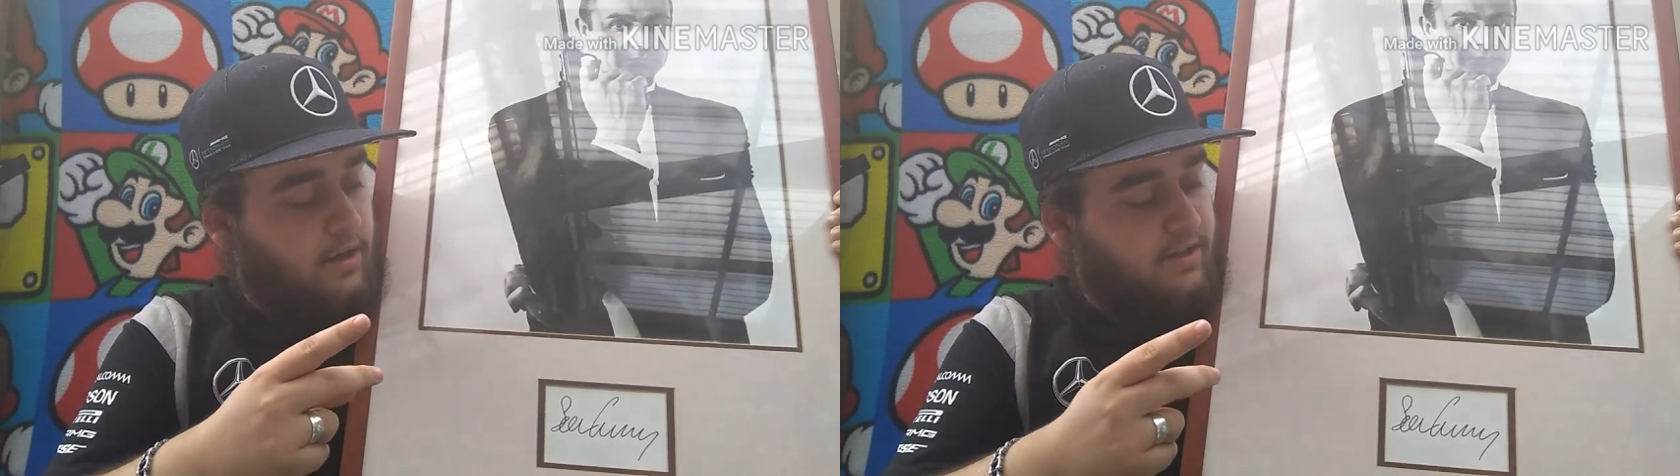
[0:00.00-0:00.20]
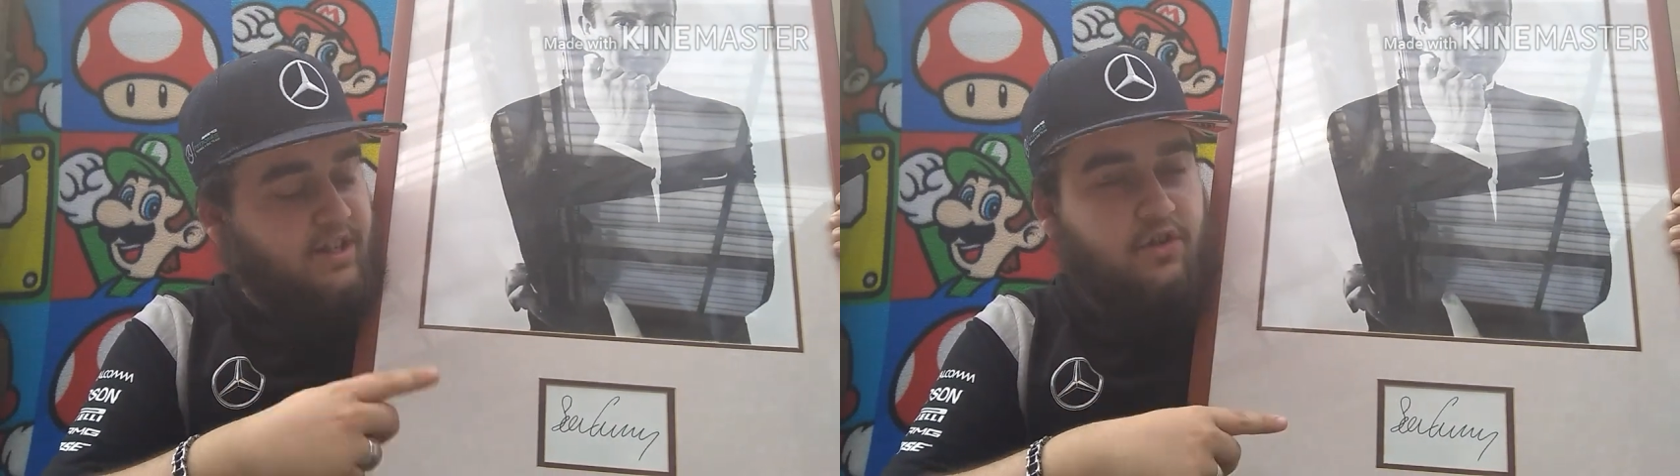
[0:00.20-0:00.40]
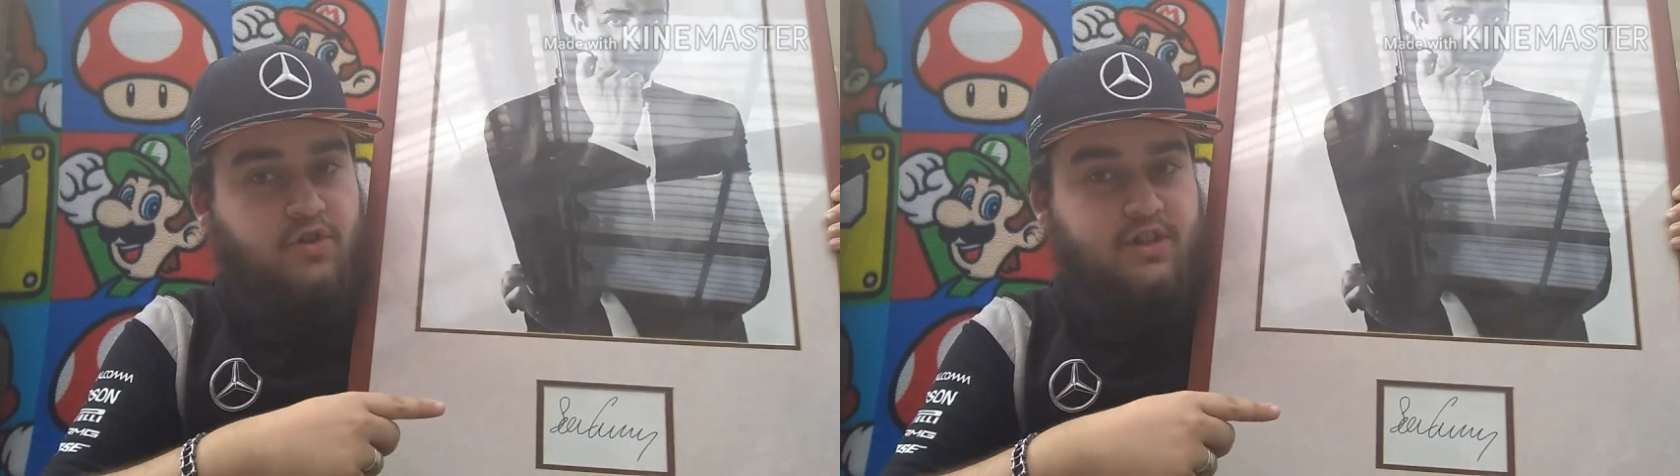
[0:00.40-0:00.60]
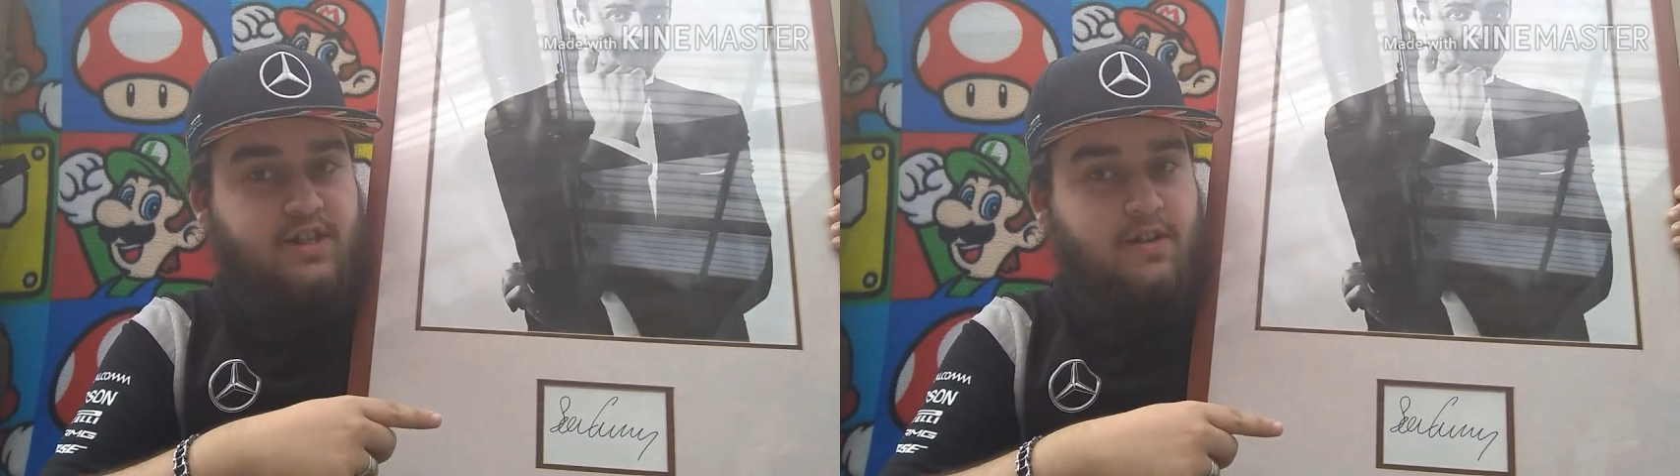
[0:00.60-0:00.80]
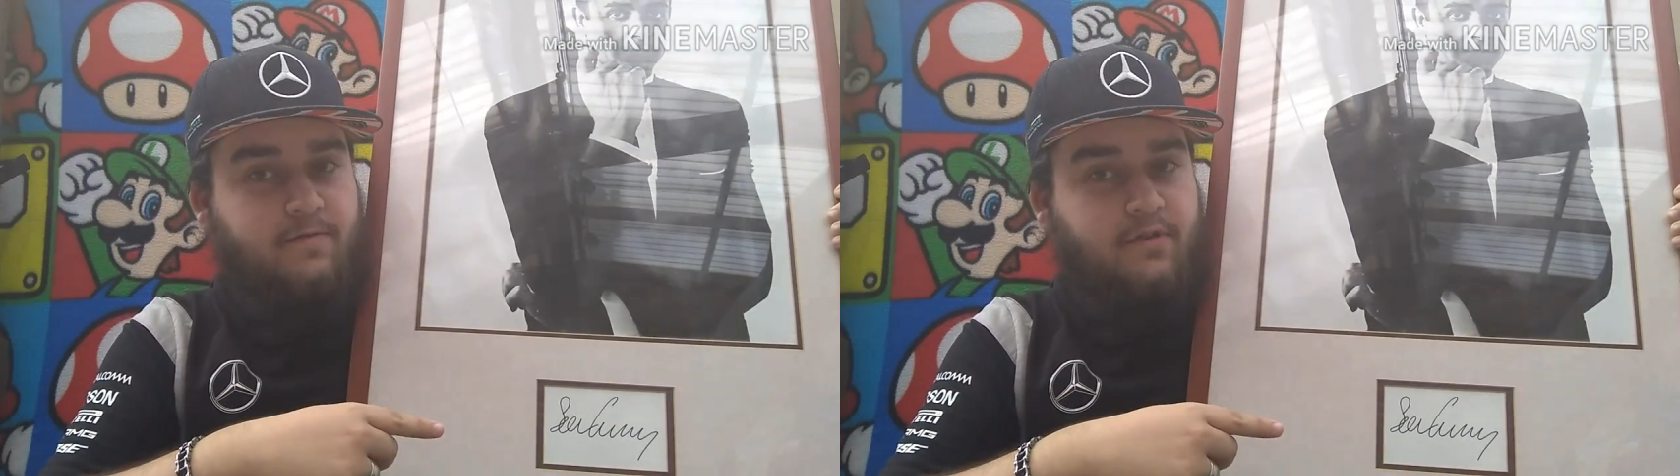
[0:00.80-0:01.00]
Signature
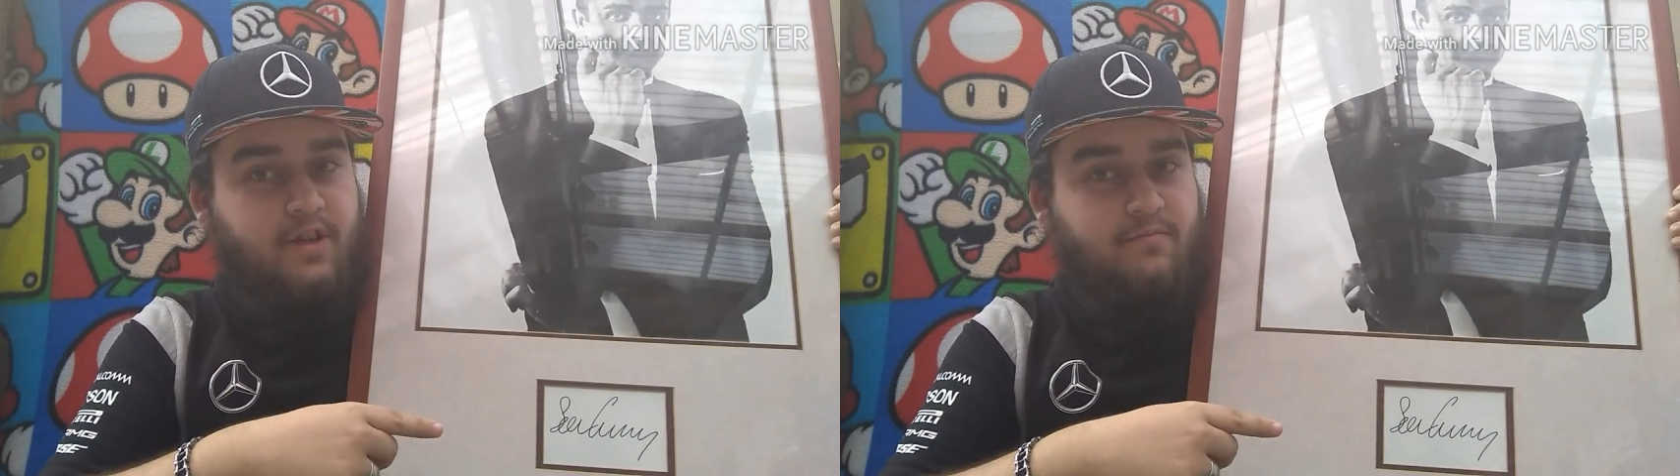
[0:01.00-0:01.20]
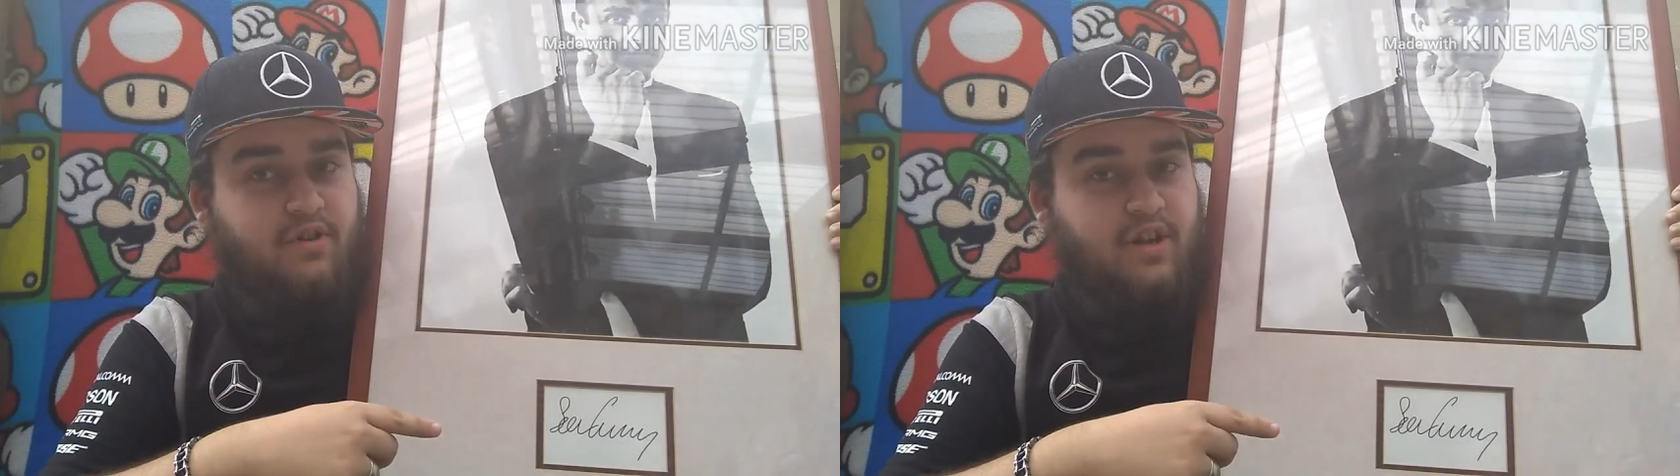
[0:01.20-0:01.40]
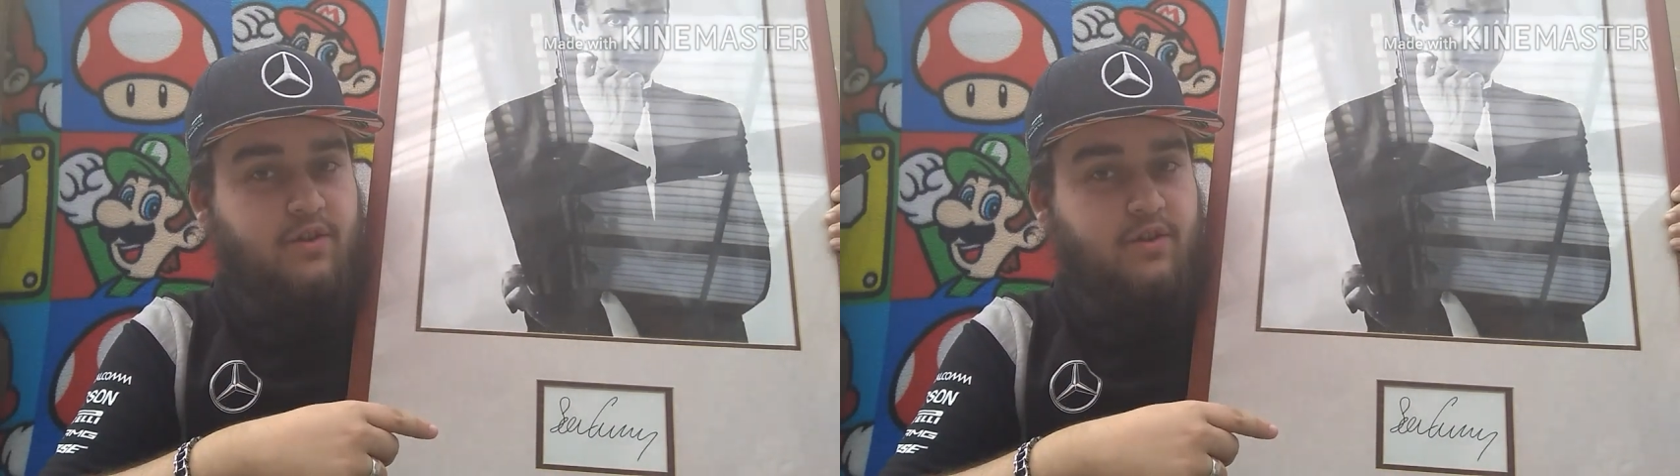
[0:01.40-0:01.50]
itself looking pretty